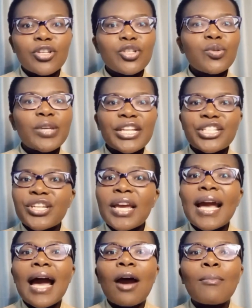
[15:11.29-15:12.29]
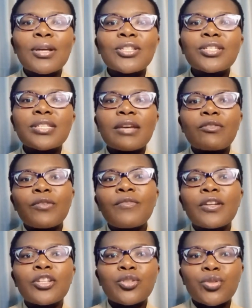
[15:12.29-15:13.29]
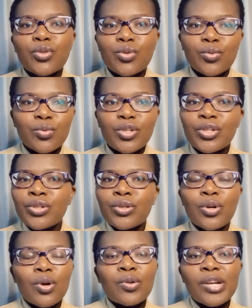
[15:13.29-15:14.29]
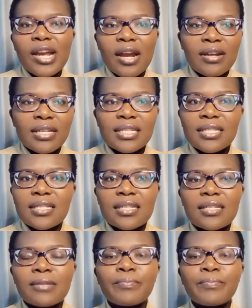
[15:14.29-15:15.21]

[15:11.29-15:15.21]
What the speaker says: You can check how much is equivalent to in your own currency.